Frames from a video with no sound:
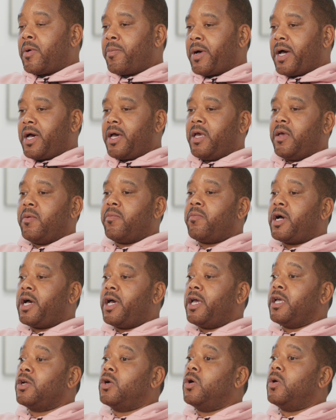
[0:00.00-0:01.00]

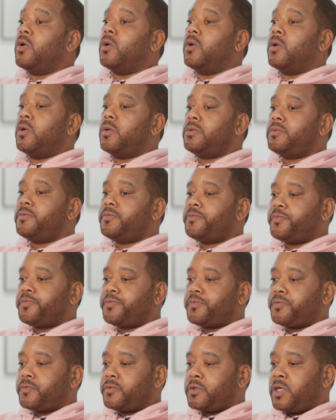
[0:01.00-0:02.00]
my goal
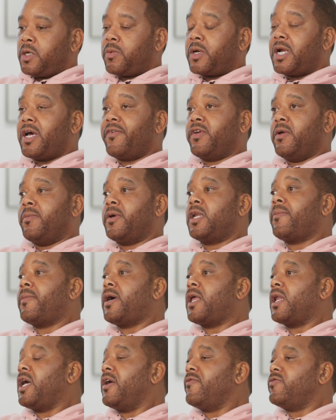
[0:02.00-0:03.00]
and what I've committed
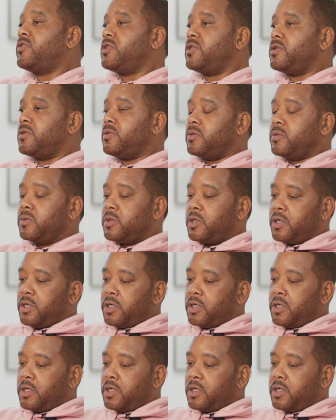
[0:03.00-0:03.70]
my life to,